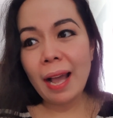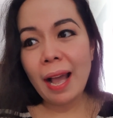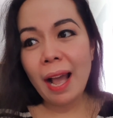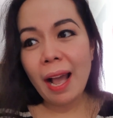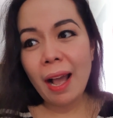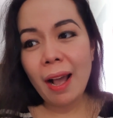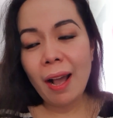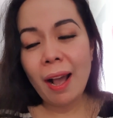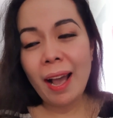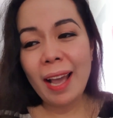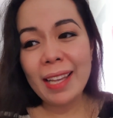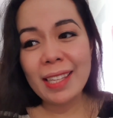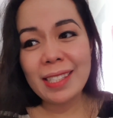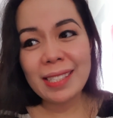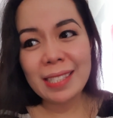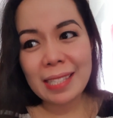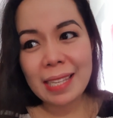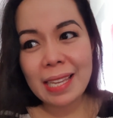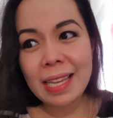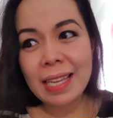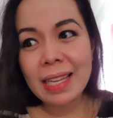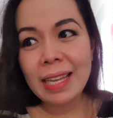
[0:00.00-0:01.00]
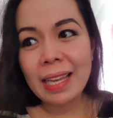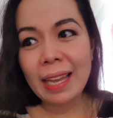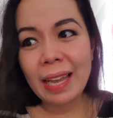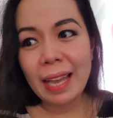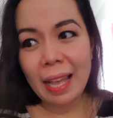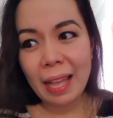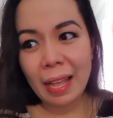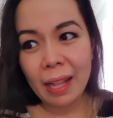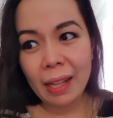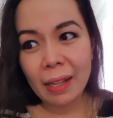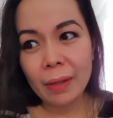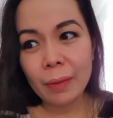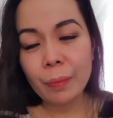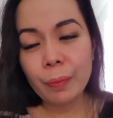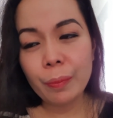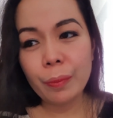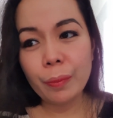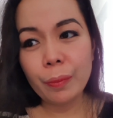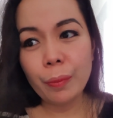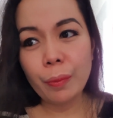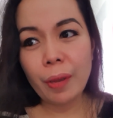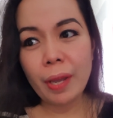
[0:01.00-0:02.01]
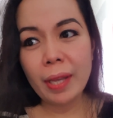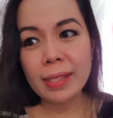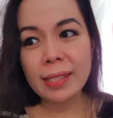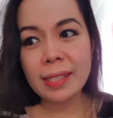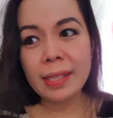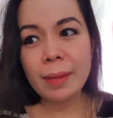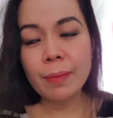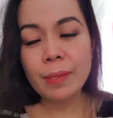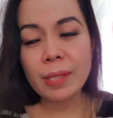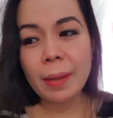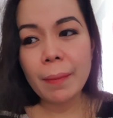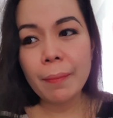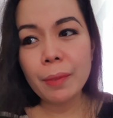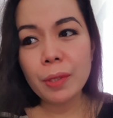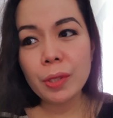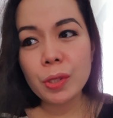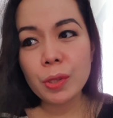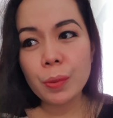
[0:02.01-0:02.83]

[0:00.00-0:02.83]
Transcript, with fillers: uh, I seek help when September